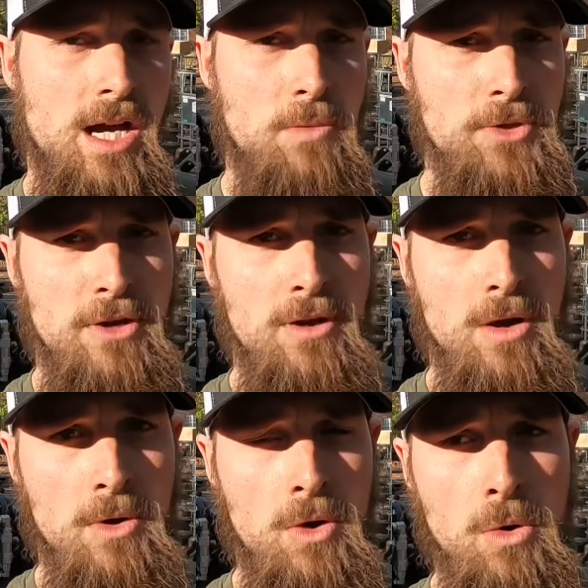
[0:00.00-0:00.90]
With
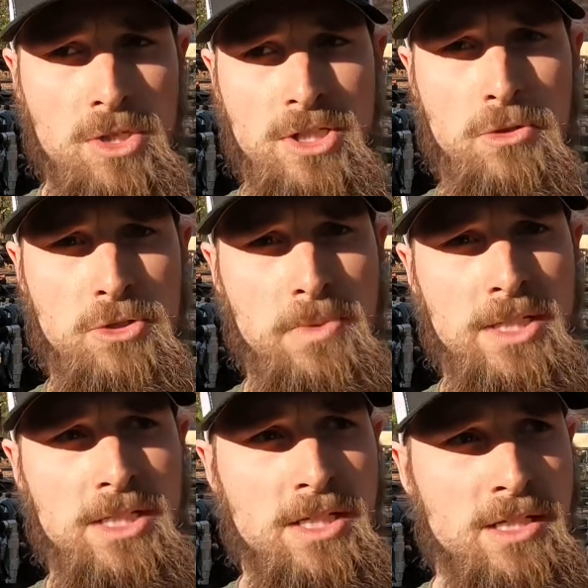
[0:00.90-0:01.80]
a horizontal
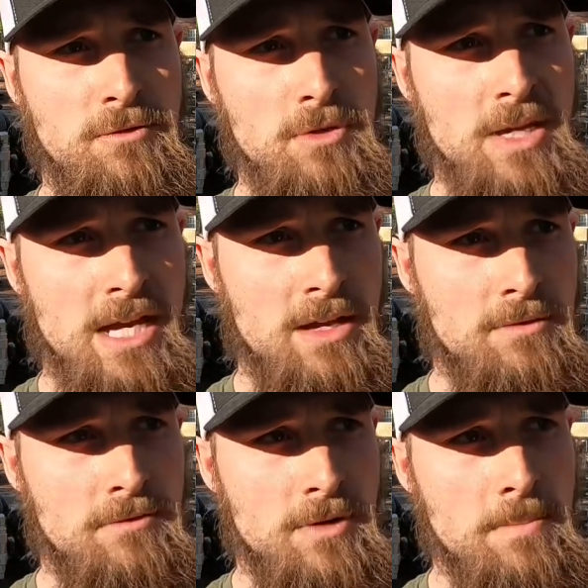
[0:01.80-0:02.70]
splitter, if you
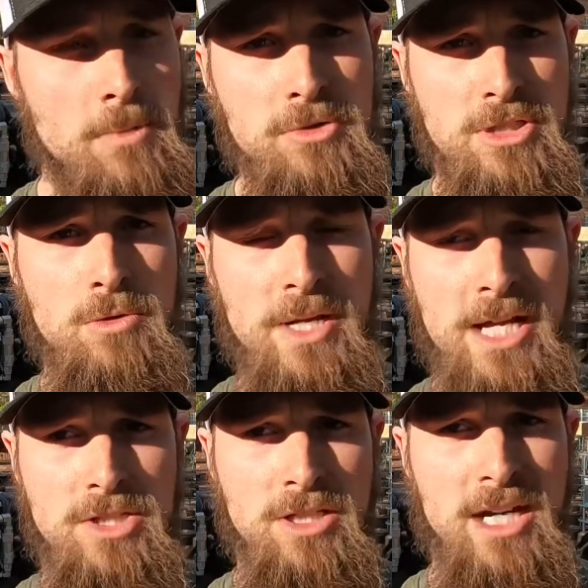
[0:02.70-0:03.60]
have a
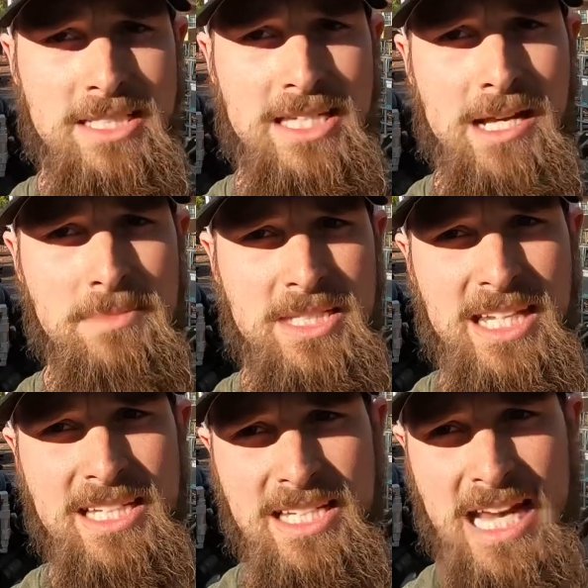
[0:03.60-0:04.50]
multi-wedge, a lot of times it
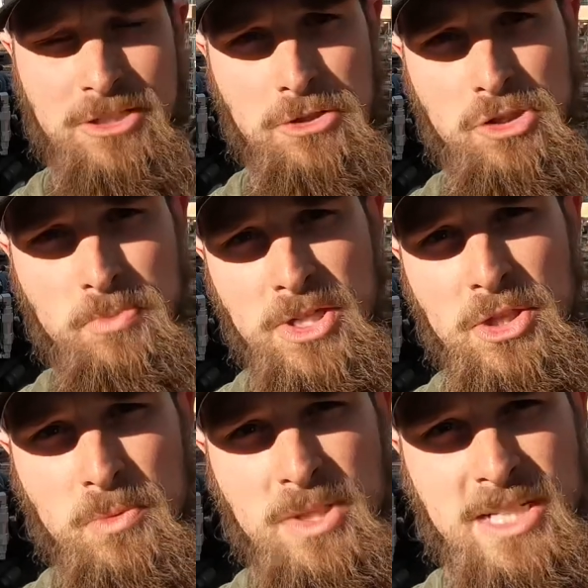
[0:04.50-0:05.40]
doesn't actually split
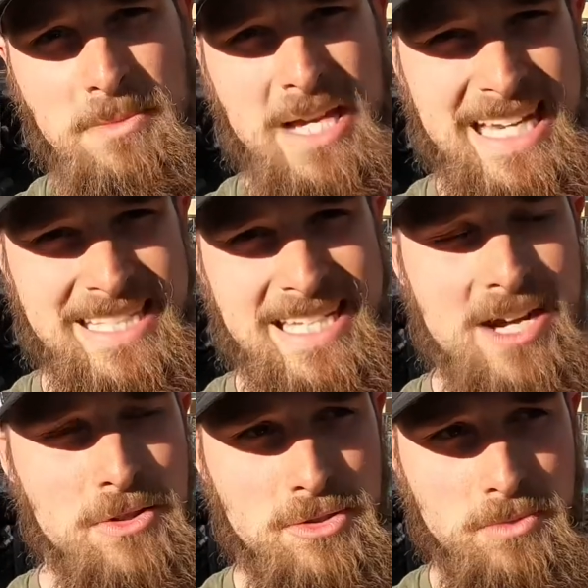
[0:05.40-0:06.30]
the wood, it kind of
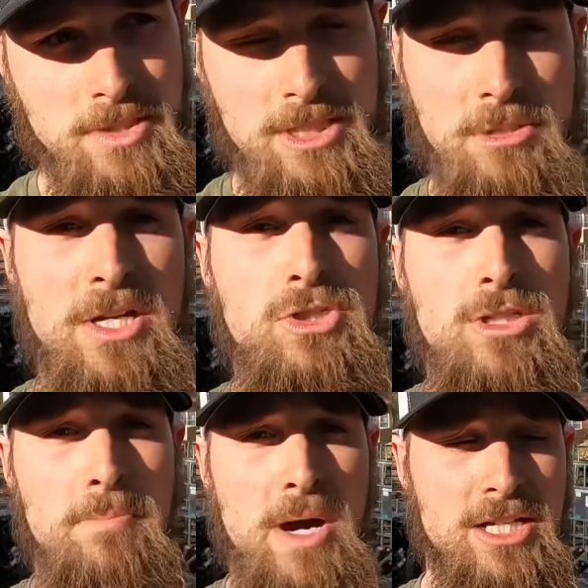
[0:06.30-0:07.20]
tears the wood,
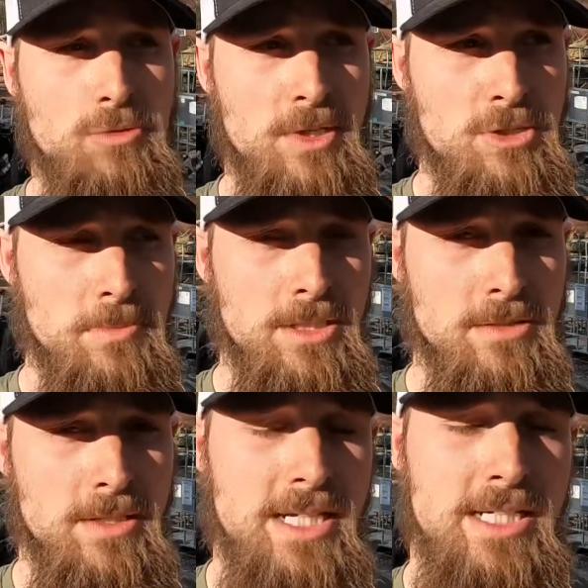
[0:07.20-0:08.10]
especially a box wedge
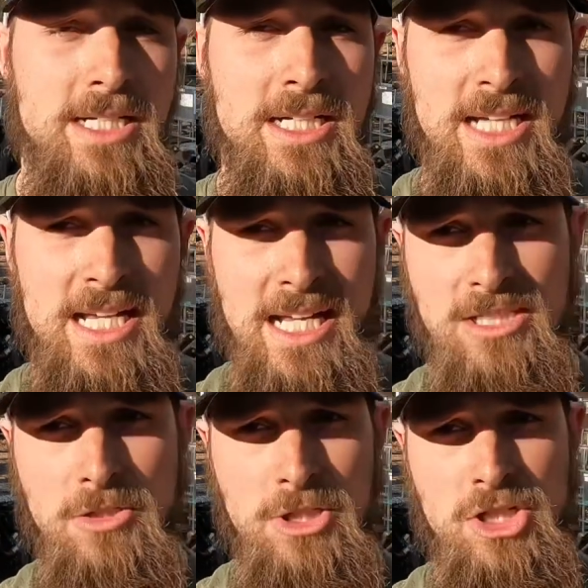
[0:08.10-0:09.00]
splitter, right?
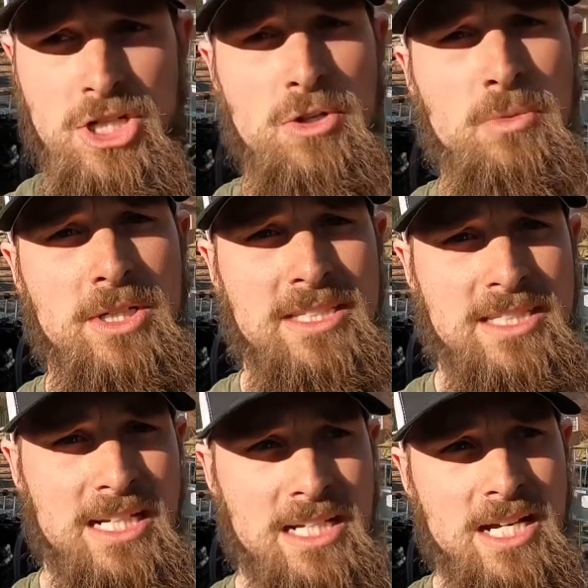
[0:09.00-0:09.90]
It's going to shear wood
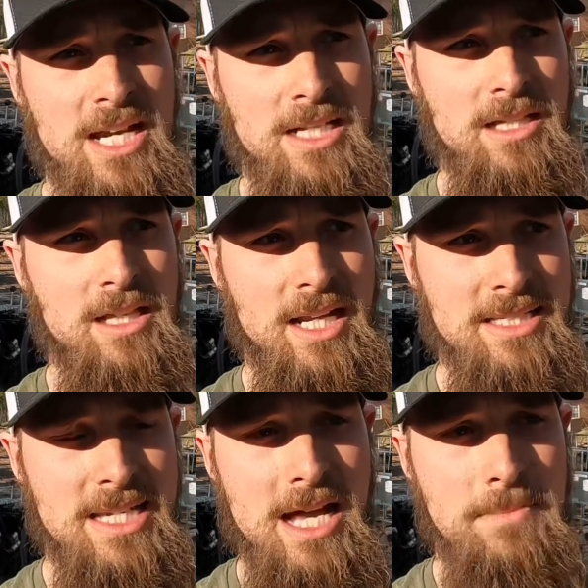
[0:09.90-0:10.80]
instead of cut it a lot
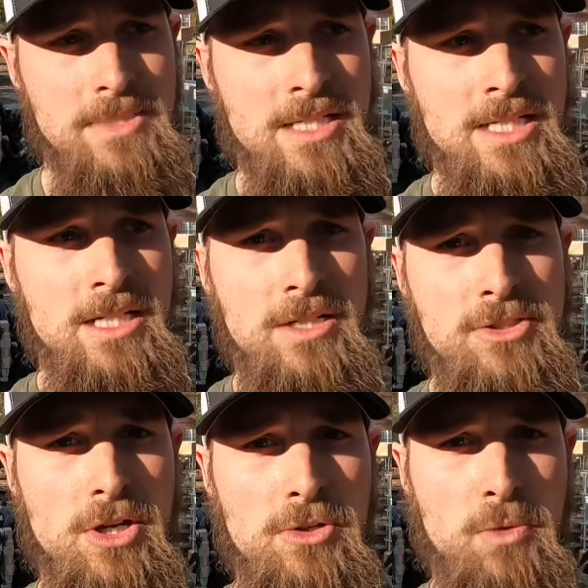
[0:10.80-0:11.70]
of times.
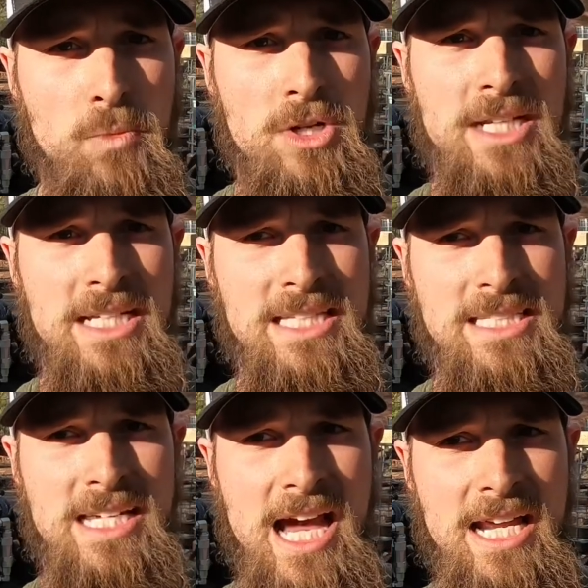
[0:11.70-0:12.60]
So your wood
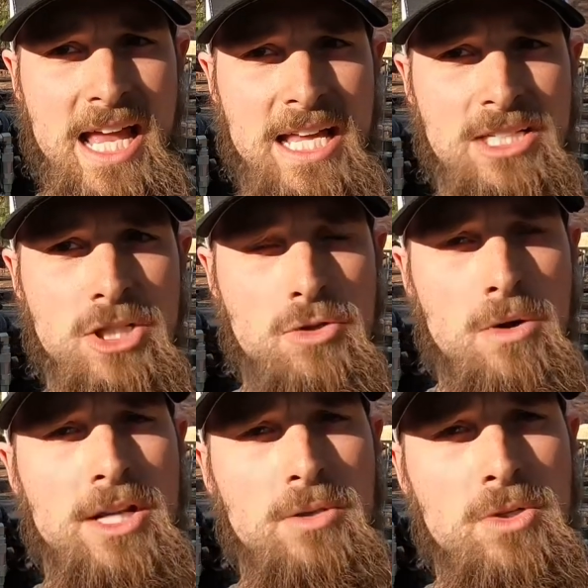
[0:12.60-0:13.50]
is not as good
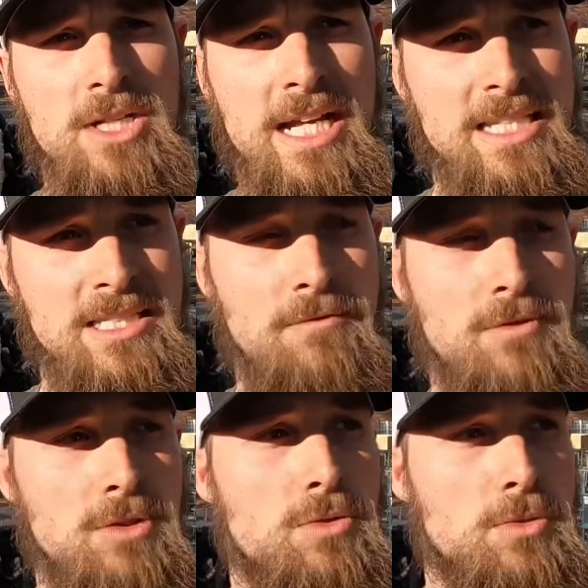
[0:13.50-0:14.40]
quality wood as if
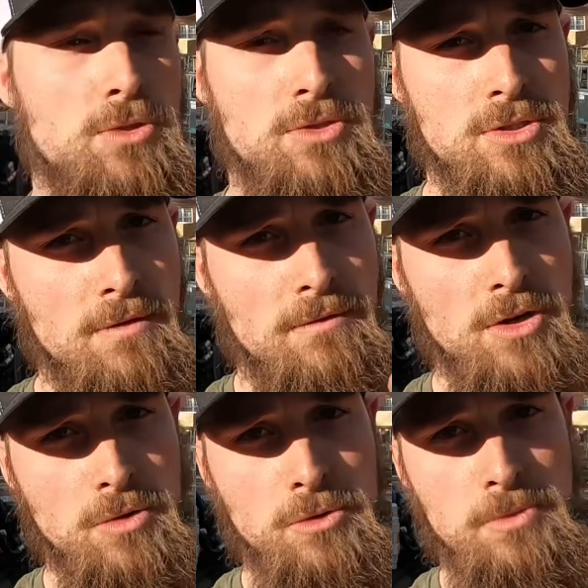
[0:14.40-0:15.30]
you were using a
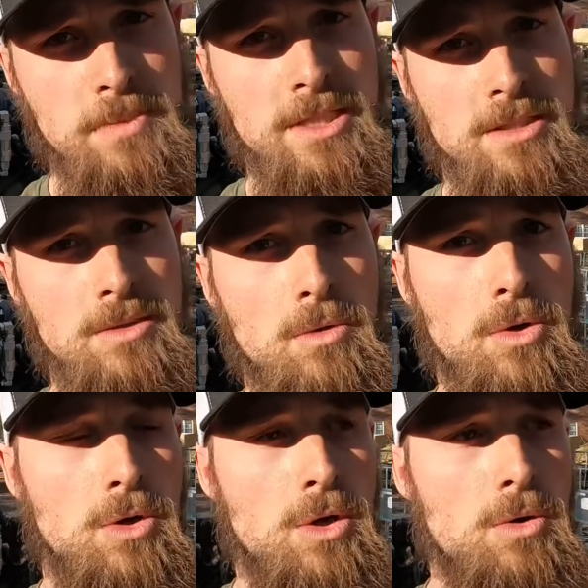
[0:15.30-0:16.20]
vertical splitter
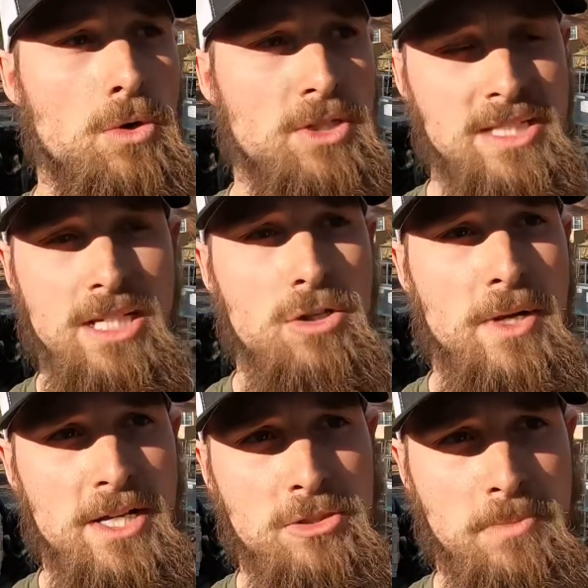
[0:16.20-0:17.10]
or a single
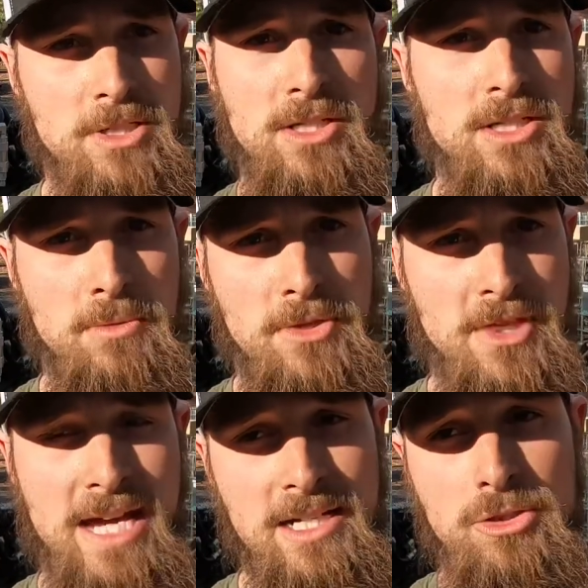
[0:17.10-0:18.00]
wedge splitter with
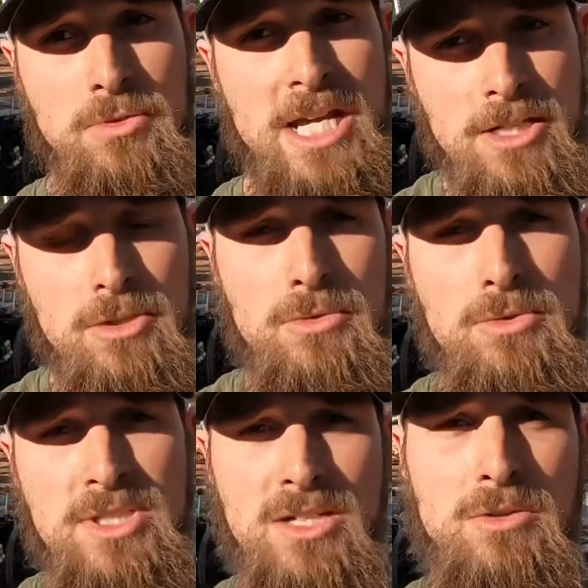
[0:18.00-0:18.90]
that, because you can
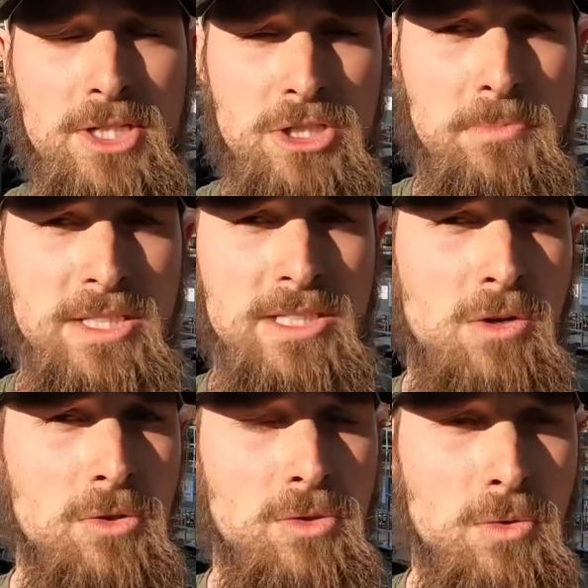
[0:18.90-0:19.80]
do single wedge splitting on a